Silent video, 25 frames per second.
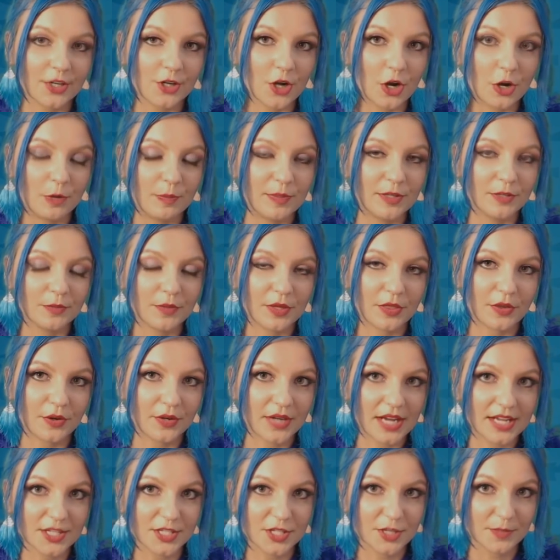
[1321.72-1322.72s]
open with our
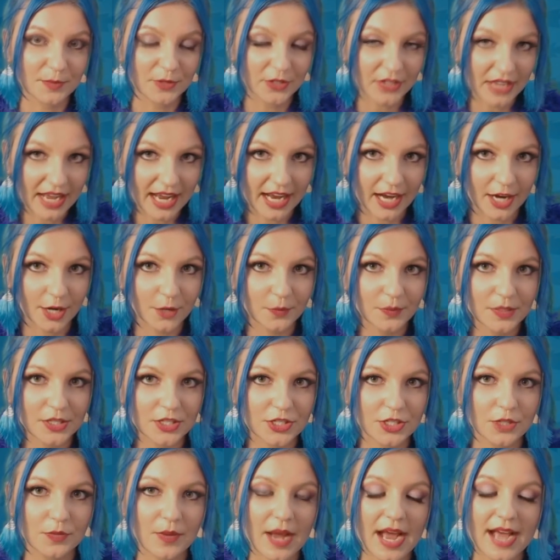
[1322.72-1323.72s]
customer care, we
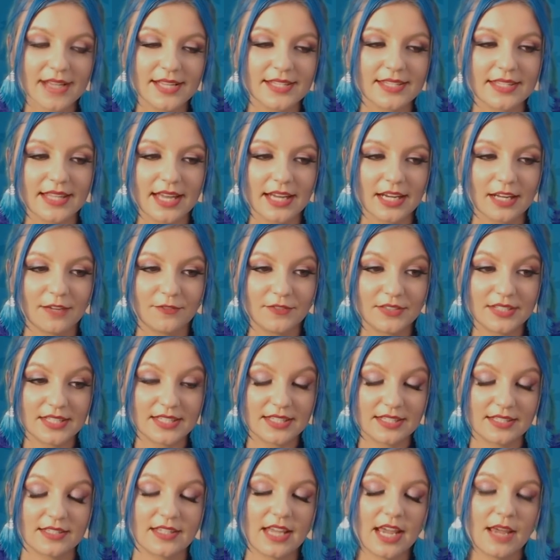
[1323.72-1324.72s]
do ask that if it's
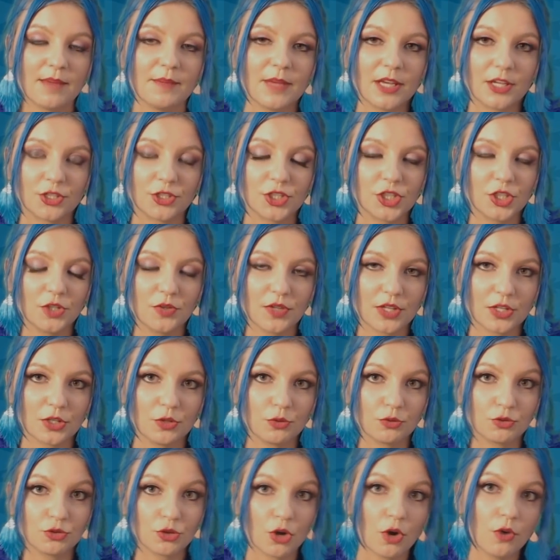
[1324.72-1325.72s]
the same issue that
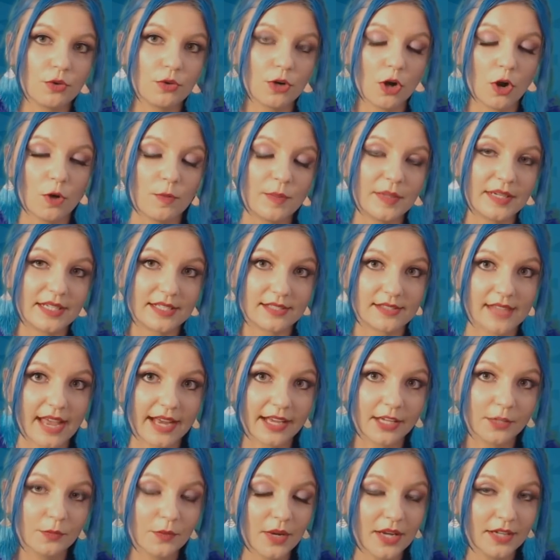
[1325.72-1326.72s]
you don't open a
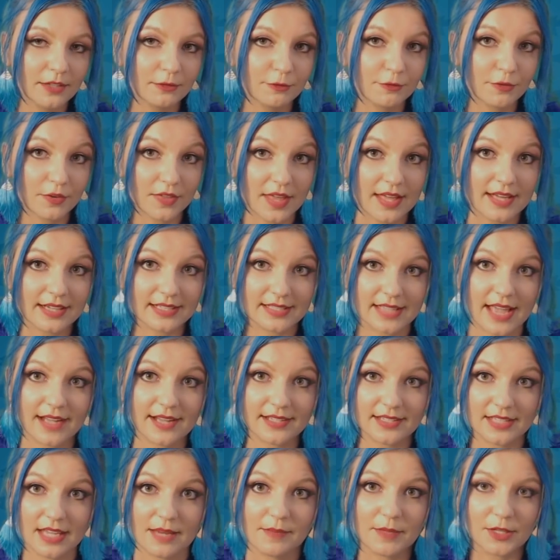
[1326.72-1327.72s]
second one for that
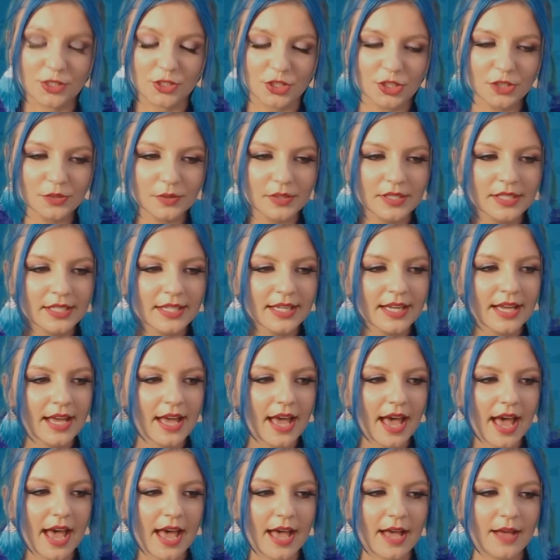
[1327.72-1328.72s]
exact same issue.
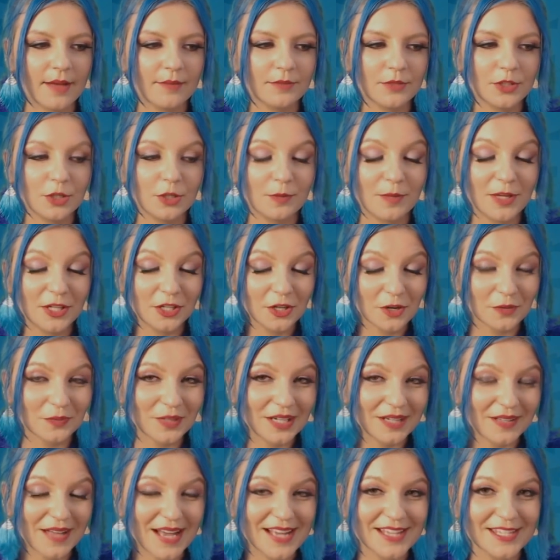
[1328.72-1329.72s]
You might not
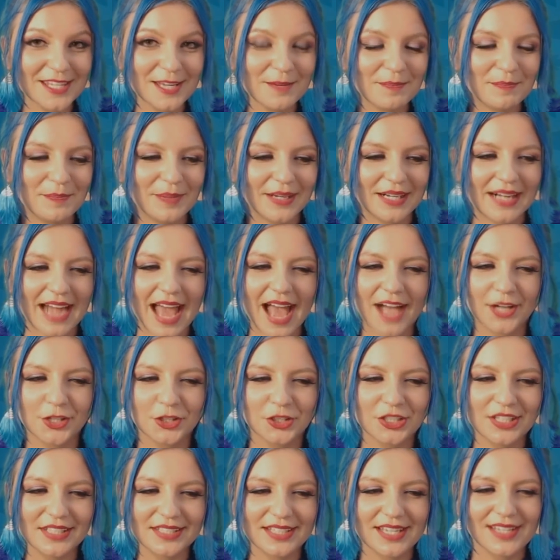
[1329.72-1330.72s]
realize it, but it
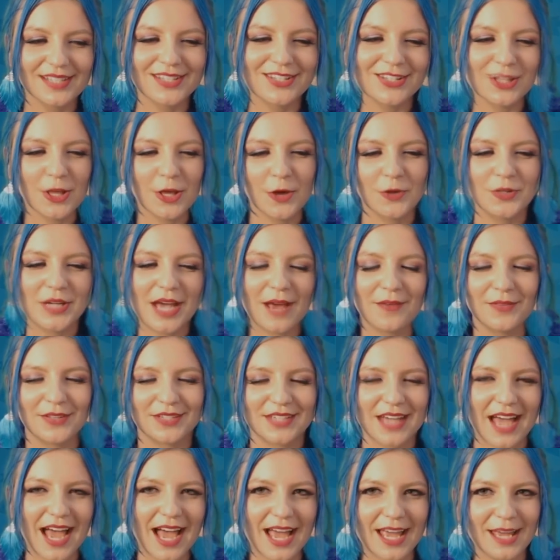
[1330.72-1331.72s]
actually does slow down the
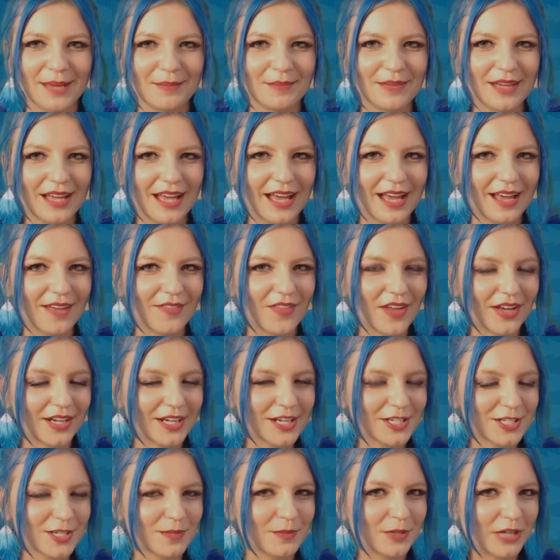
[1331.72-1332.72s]
time that
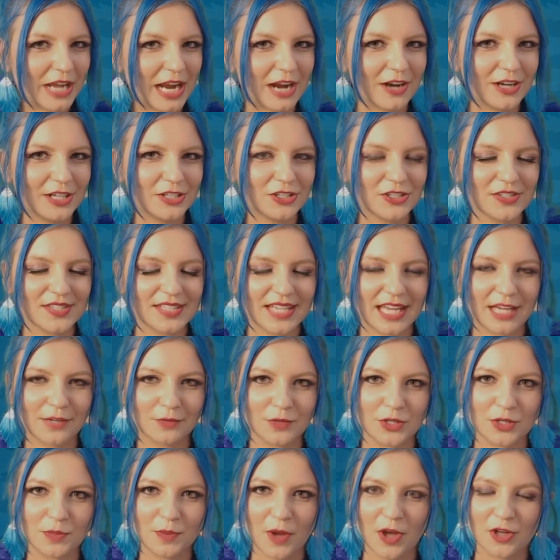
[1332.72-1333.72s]
customer care agents can
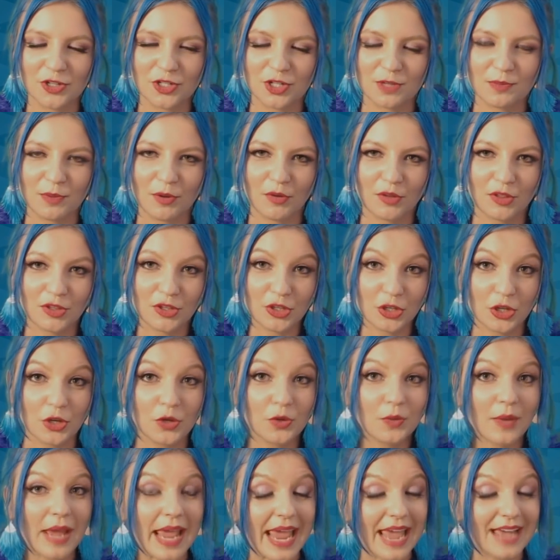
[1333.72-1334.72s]
respond to both
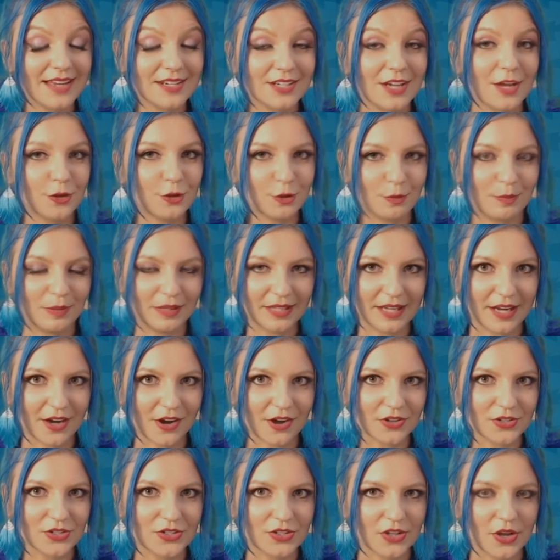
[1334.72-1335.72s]
you and other
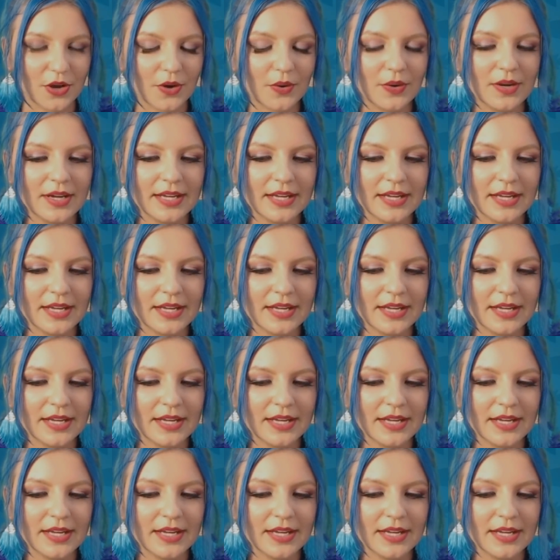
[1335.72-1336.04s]
players. So